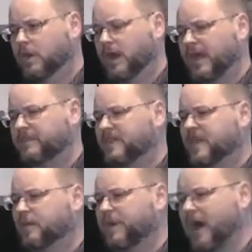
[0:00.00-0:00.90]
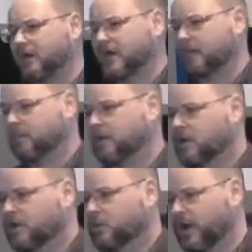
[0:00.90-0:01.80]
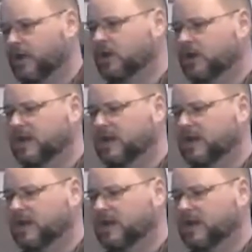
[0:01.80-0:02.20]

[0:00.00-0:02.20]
And I think about him when